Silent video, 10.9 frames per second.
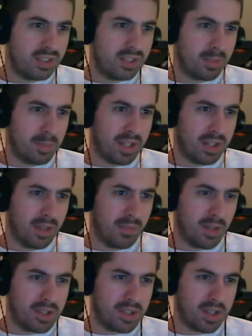there's a big
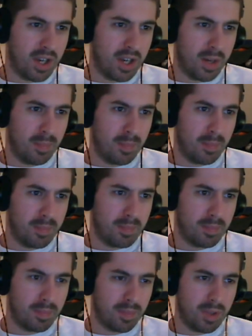difference.
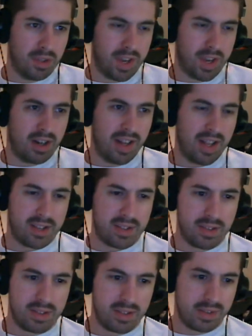The internet
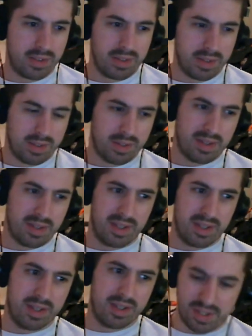
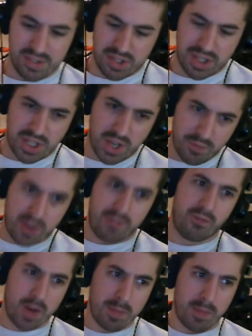is
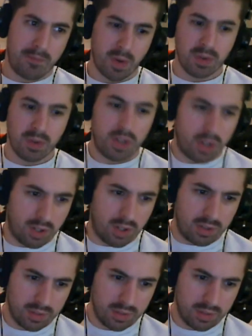different from a phone call.